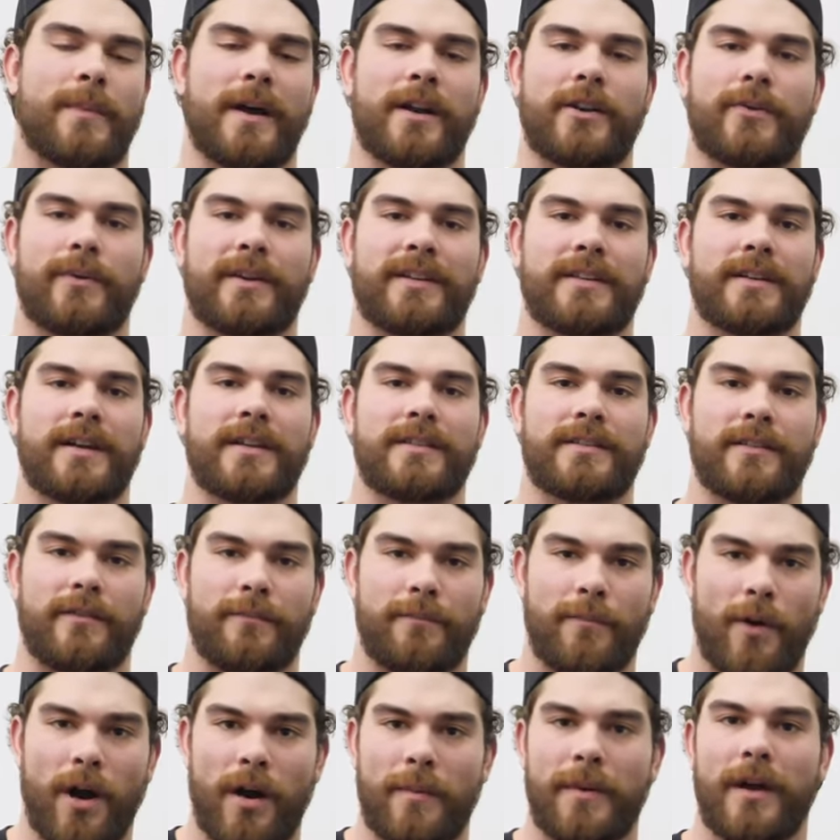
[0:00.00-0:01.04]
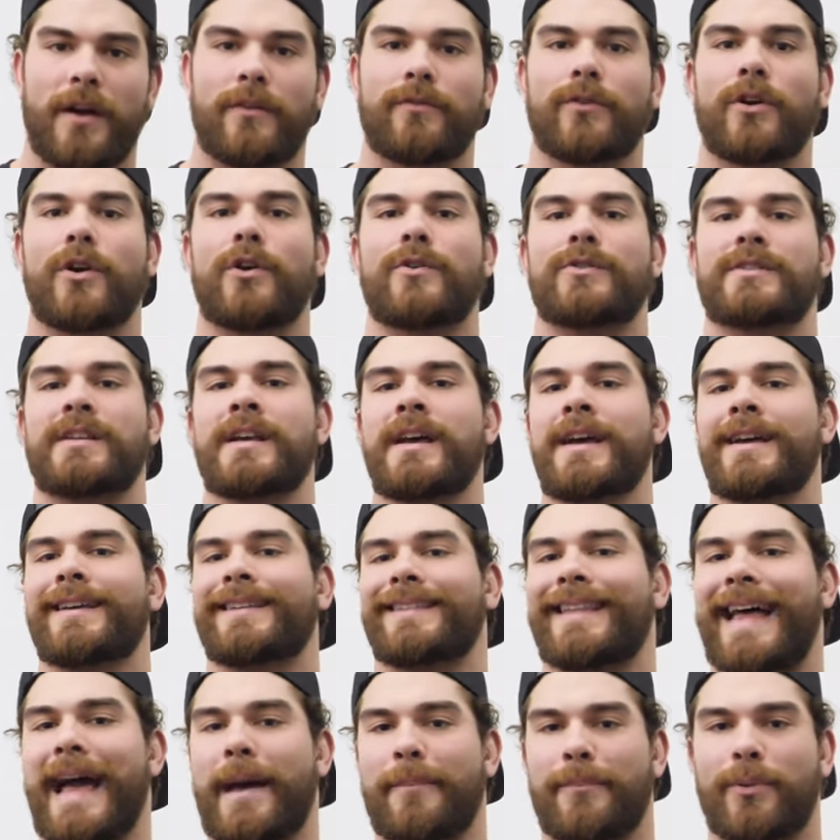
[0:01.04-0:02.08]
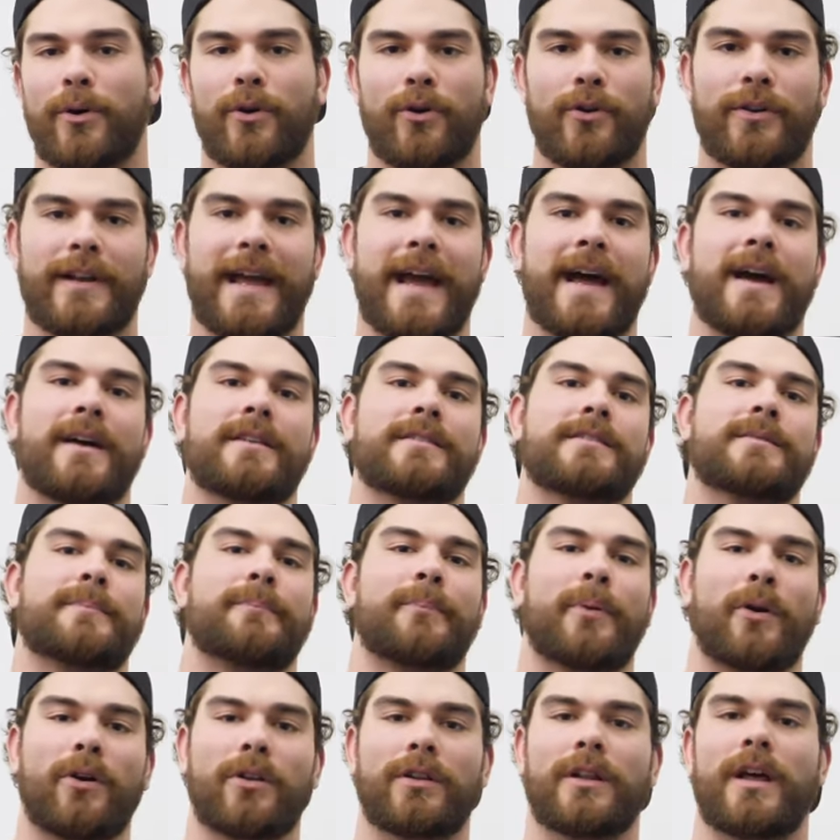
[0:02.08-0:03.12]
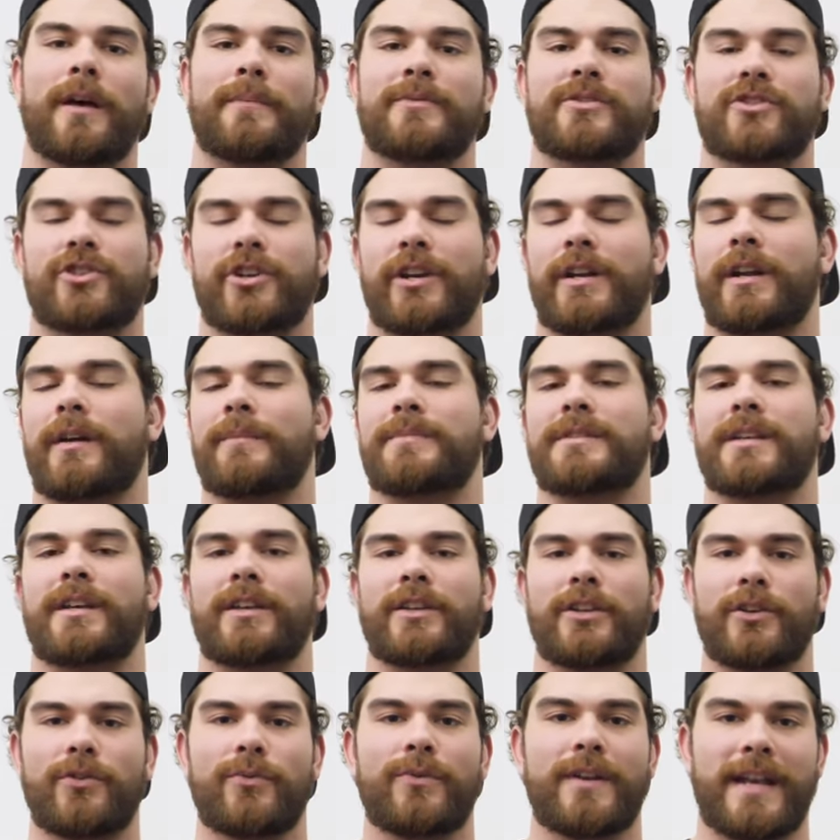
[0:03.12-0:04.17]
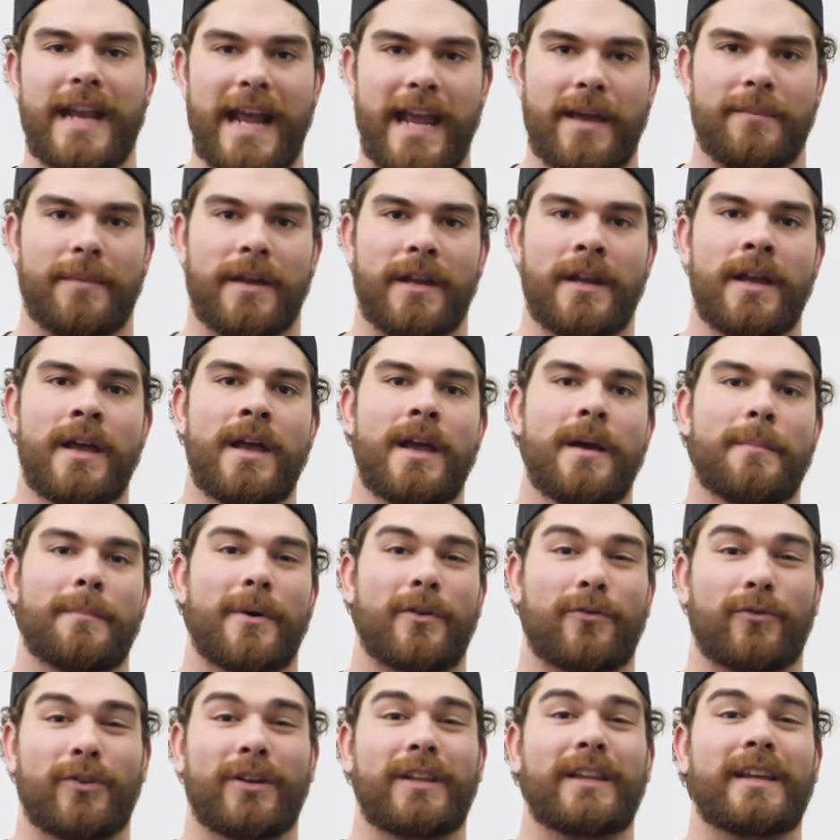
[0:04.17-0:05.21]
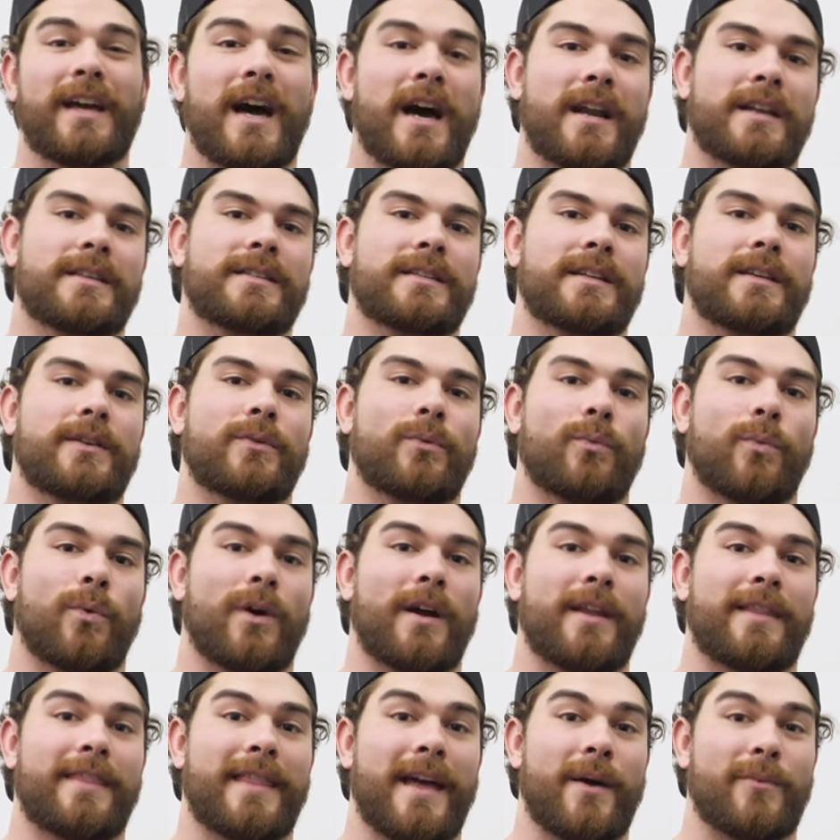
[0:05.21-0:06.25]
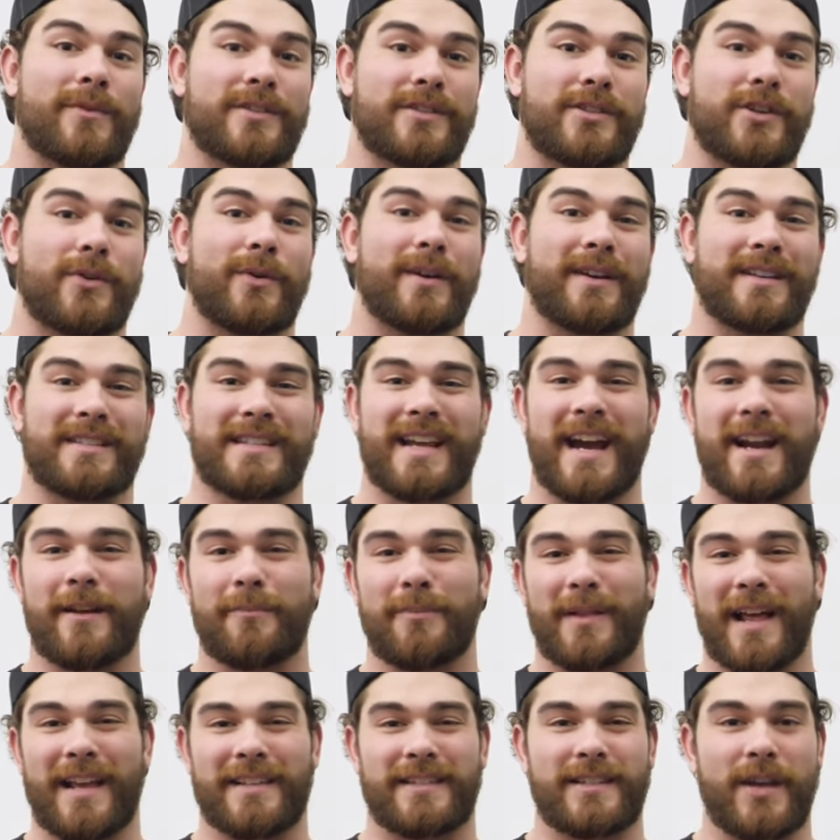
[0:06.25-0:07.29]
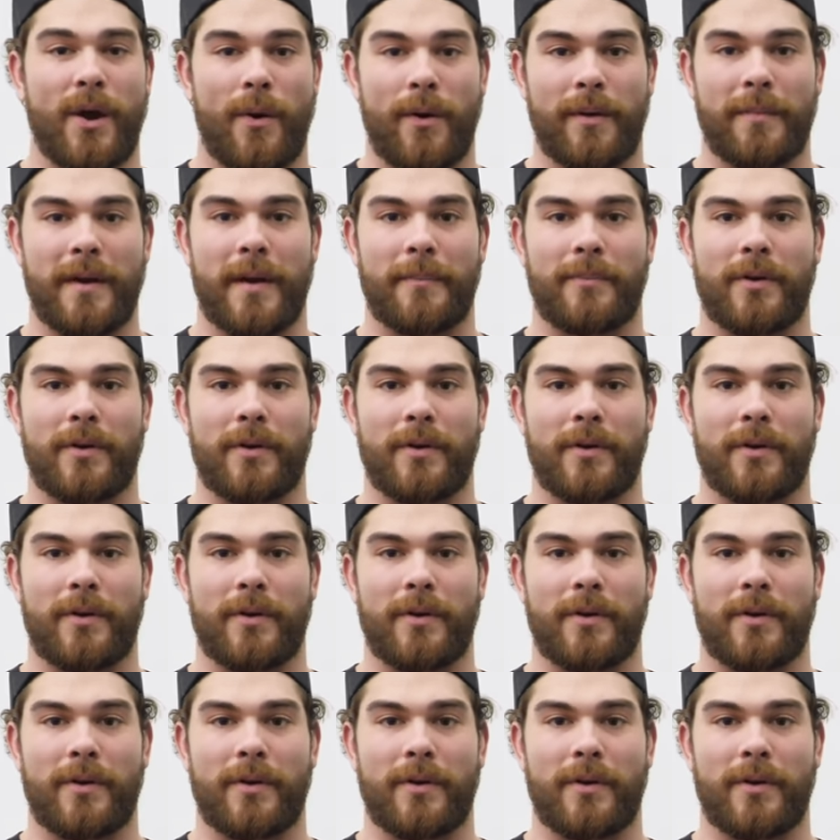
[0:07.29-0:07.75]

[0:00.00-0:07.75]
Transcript: by doing tons of barbell rows, lat pull downs, pull ups, chin ups, you name it. But really, honestly, what that was doing is kind of plateauing my